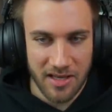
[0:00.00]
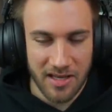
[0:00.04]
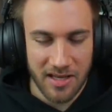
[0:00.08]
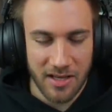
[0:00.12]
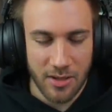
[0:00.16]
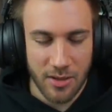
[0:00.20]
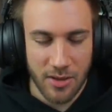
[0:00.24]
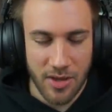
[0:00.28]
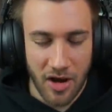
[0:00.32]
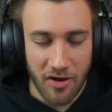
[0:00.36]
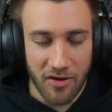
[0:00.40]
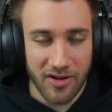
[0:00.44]

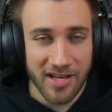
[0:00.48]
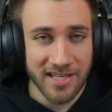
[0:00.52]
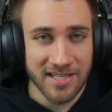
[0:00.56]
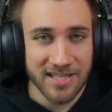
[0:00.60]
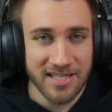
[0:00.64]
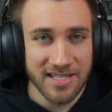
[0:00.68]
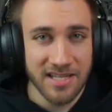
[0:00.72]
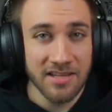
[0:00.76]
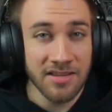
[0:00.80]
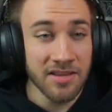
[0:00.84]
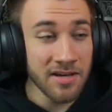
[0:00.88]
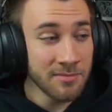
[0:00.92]
And there I can
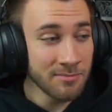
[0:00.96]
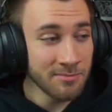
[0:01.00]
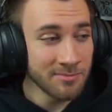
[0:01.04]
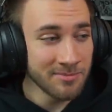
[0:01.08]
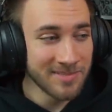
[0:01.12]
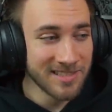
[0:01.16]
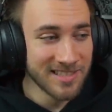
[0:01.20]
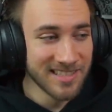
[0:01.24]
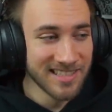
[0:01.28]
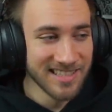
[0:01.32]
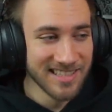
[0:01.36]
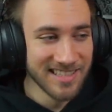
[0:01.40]
see them.
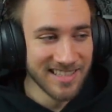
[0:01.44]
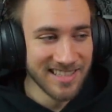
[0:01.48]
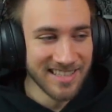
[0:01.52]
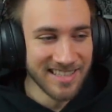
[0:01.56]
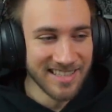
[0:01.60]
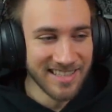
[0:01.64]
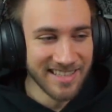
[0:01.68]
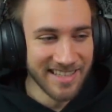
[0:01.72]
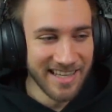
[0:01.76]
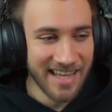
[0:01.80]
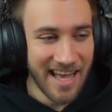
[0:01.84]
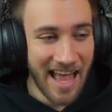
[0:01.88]

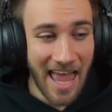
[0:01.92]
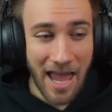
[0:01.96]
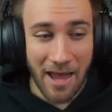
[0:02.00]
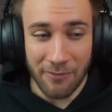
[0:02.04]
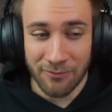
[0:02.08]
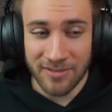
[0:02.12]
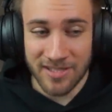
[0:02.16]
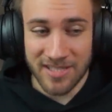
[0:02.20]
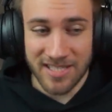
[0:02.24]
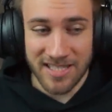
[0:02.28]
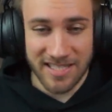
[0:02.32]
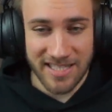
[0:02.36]

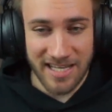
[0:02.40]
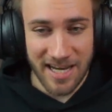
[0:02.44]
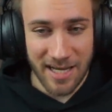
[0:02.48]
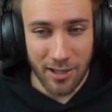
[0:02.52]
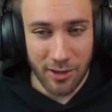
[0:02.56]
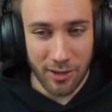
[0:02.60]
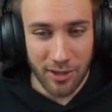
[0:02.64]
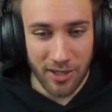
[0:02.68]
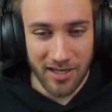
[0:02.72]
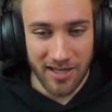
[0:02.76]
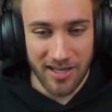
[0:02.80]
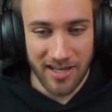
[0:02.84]
Haven't seen
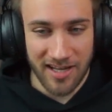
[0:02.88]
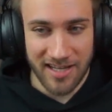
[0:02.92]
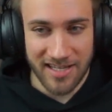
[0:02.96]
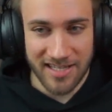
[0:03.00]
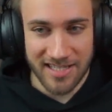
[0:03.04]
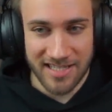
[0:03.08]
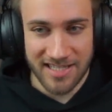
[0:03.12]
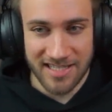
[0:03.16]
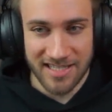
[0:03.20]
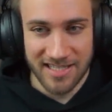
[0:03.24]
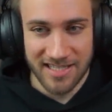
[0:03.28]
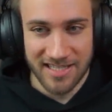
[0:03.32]
anything, guys.